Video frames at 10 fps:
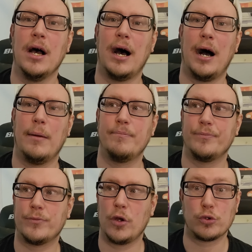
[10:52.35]
um,
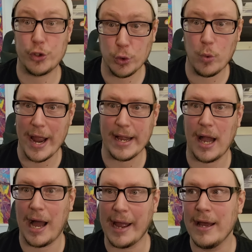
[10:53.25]
you know, two-way
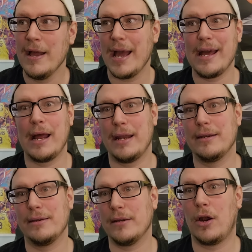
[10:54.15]
guy,
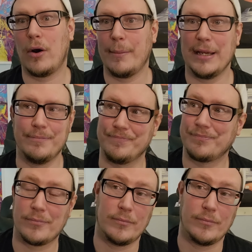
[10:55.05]
and you know, I mean,